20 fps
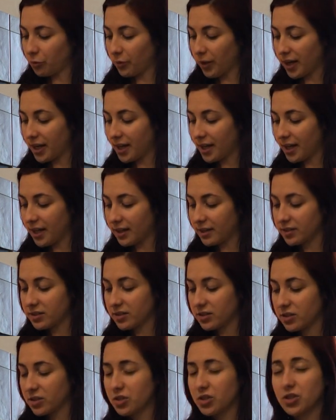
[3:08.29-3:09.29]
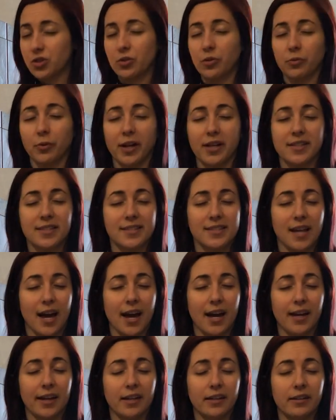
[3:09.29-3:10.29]
right hand to the right
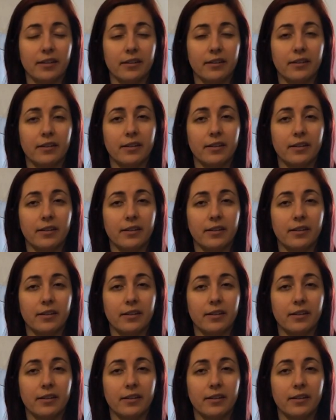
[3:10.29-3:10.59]
side.